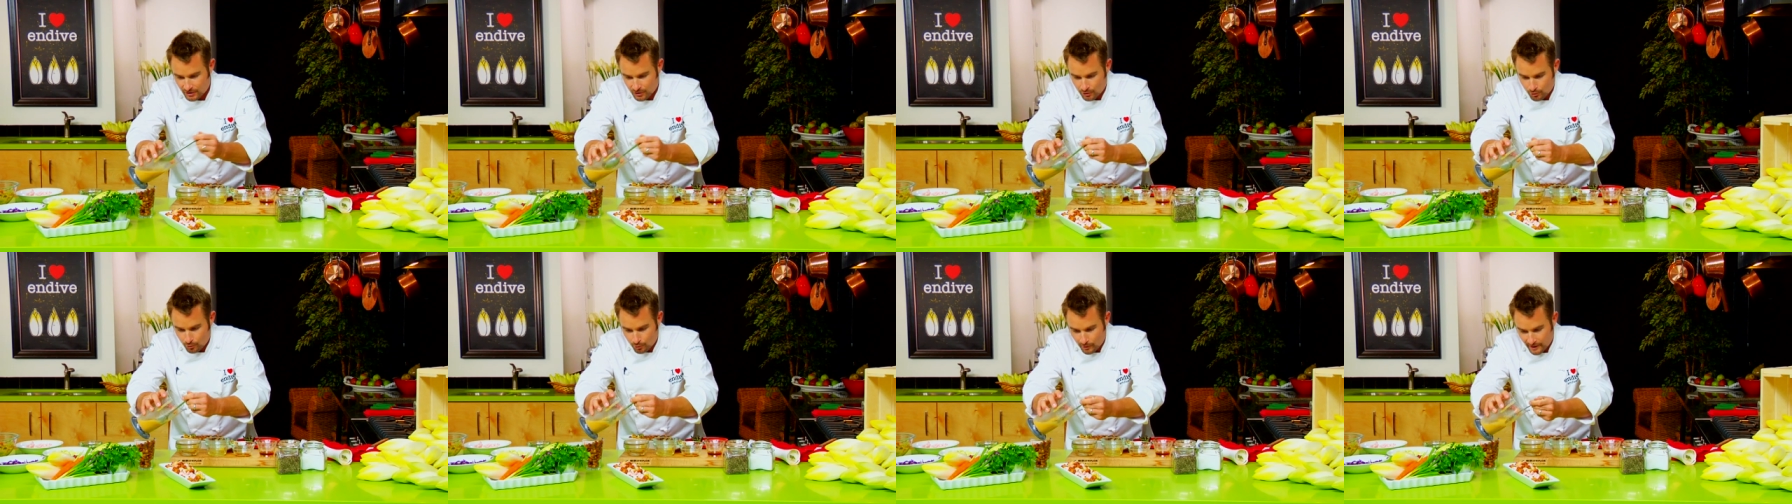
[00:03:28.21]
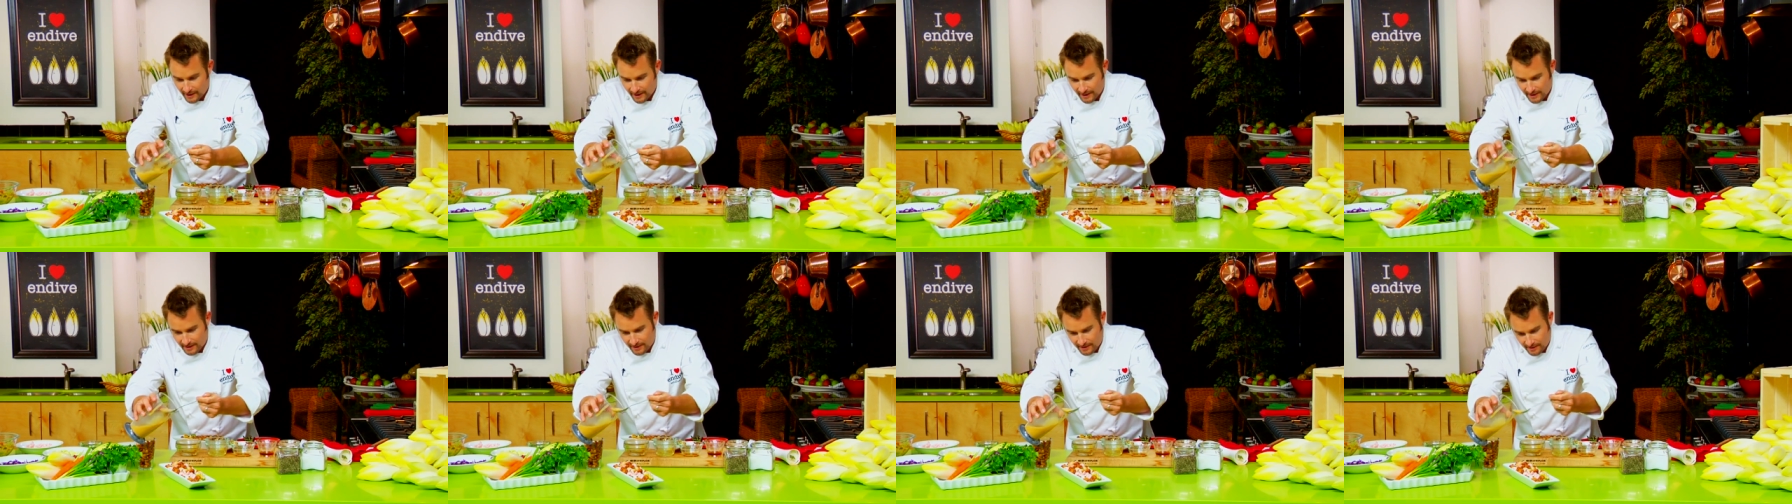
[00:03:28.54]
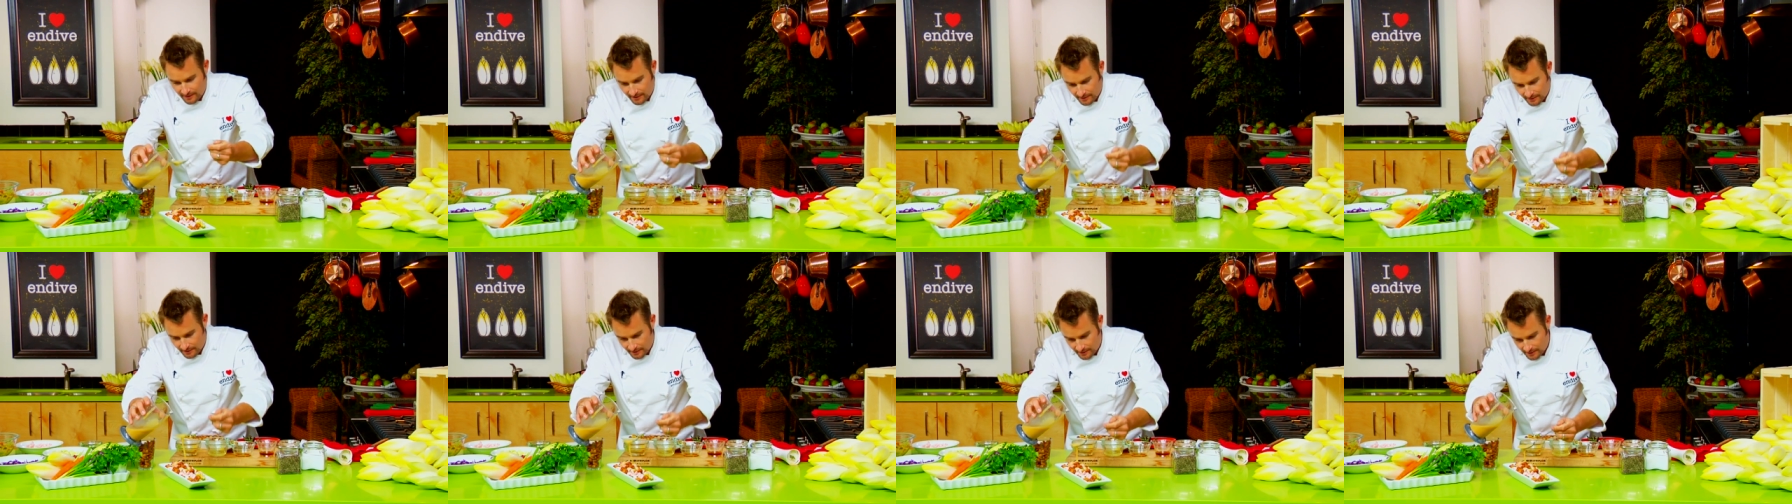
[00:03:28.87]
quick
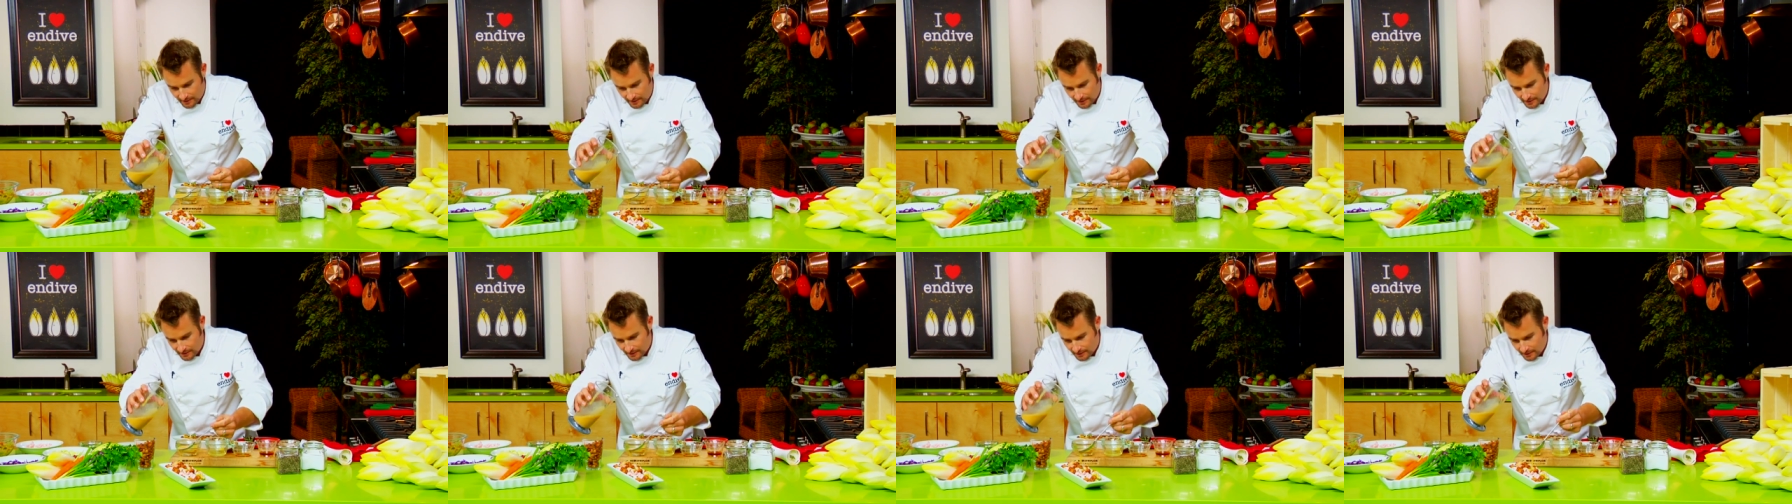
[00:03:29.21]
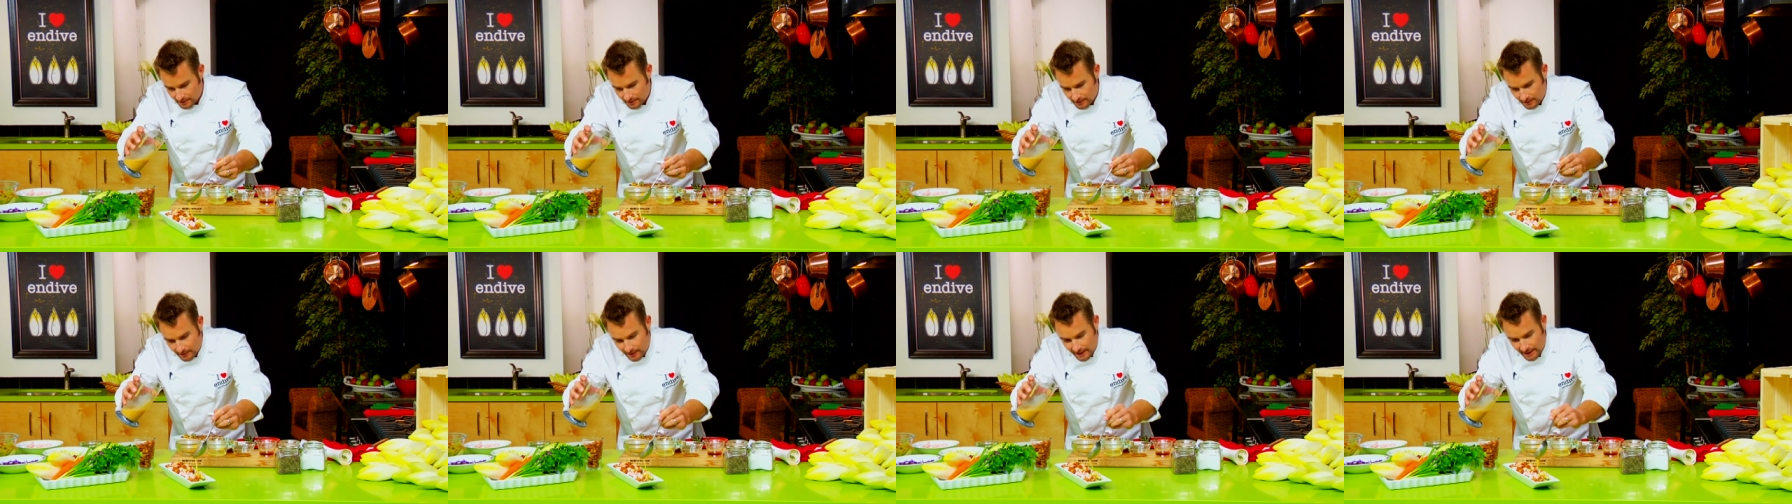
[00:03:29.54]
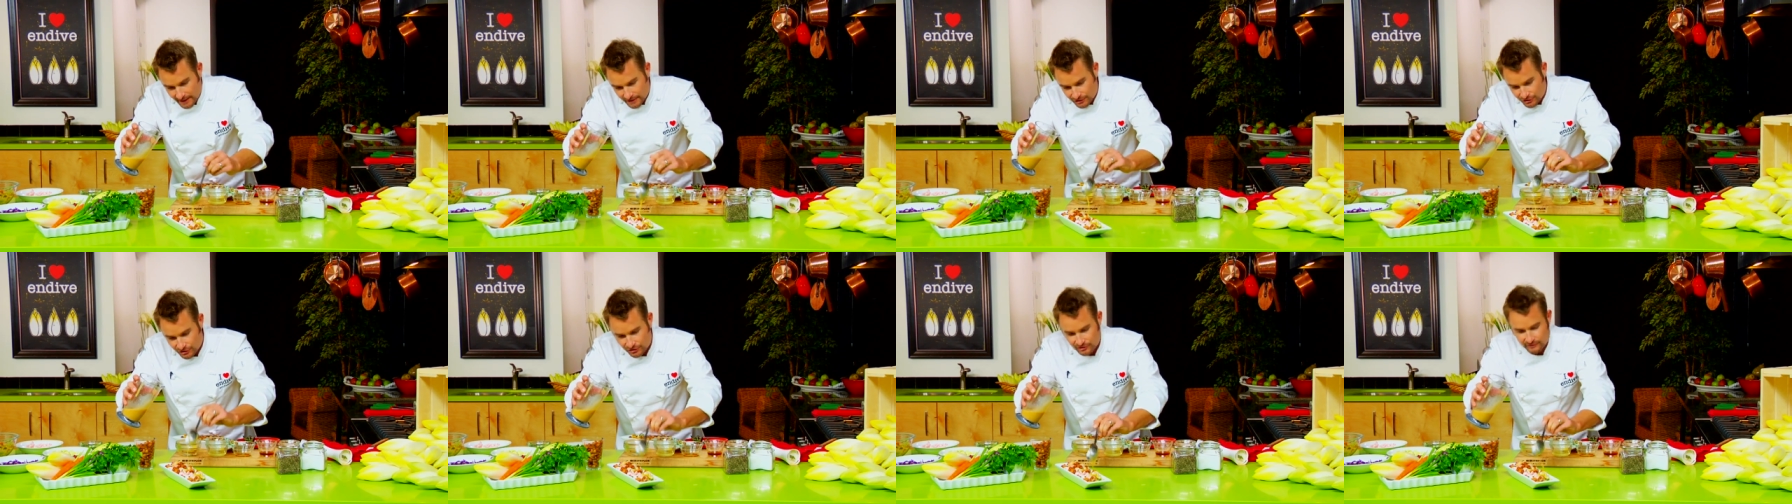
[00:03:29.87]

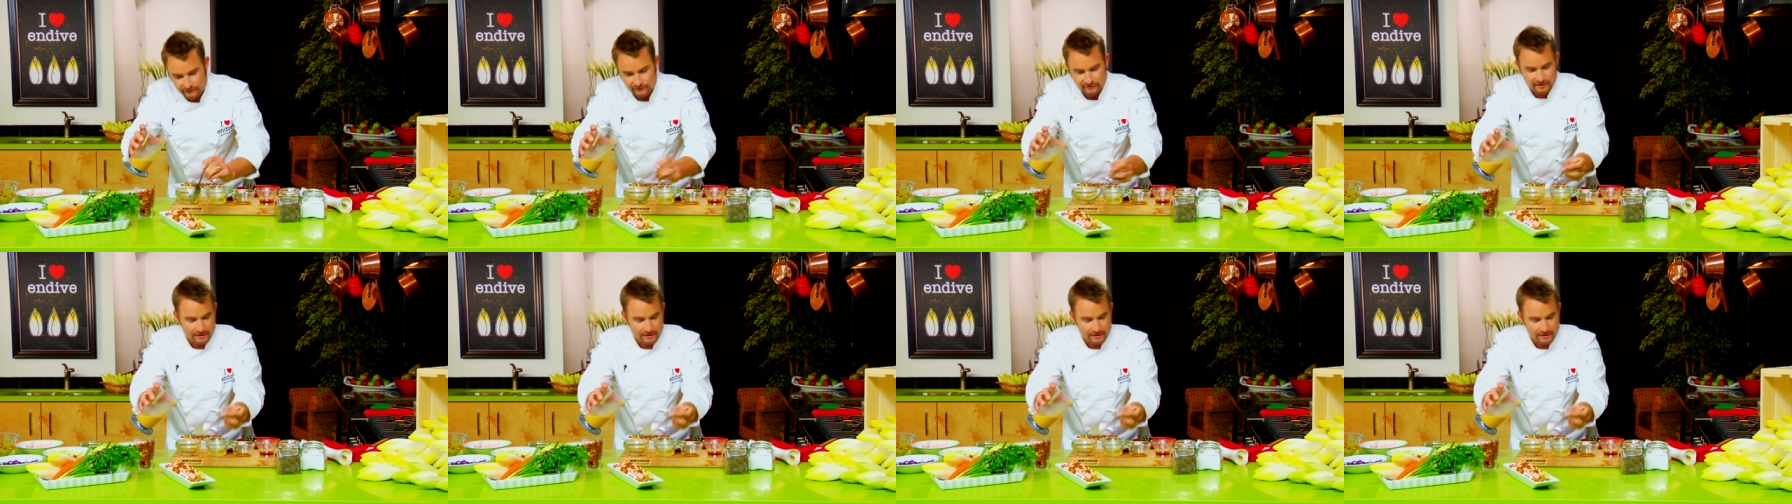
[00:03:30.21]
lunch,